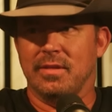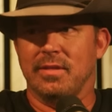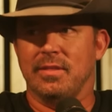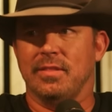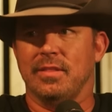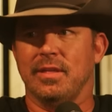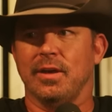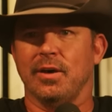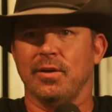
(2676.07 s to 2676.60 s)

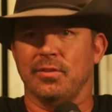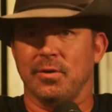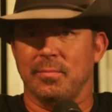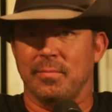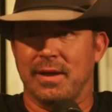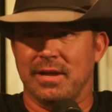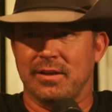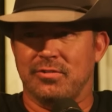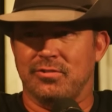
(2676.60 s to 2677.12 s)
The other
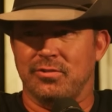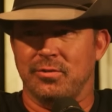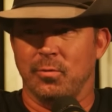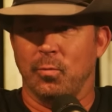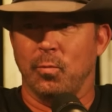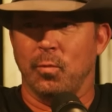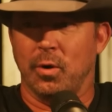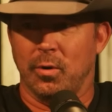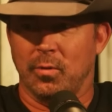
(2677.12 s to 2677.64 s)
makes you
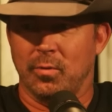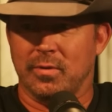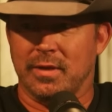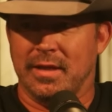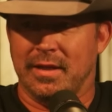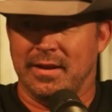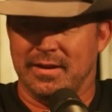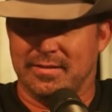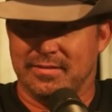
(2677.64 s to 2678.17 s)
woke
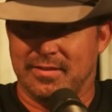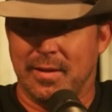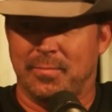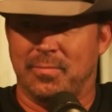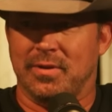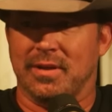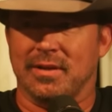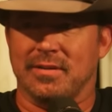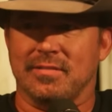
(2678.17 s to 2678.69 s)
and
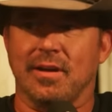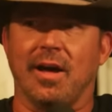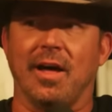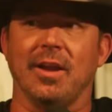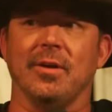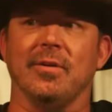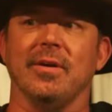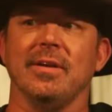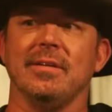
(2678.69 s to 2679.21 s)
accepting and tolerant